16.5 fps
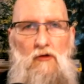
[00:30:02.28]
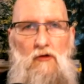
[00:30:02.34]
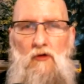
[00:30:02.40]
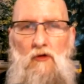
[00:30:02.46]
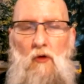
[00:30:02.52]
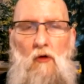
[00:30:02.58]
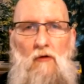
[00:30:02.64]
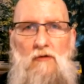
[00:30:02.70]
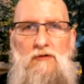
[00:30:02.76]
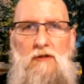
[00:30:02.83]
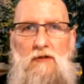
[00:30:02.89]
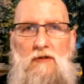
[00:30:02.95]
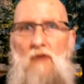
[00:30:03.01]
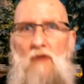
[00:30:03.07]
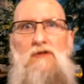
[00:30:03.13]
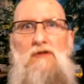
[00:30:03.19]
do all those
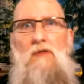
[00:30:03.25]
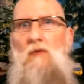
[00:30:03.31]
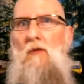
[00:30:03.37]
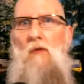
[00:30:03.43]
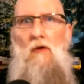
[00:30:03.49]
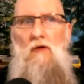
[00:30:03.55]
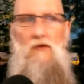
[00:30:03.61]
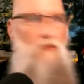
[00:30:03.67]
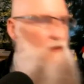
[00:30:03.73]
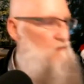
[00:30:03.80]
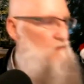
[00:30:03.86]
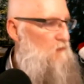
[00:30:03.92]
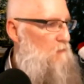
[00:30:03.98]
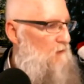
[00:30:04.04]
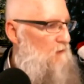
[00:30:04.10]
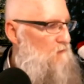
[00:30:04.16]
things. All of a sudden, we want to do
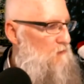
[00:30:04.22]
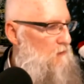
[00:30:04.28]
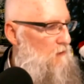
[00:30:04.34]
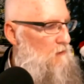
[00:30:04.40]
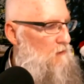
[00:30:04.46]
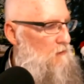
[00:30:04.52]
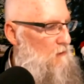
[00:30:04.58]
everything we haven't done in the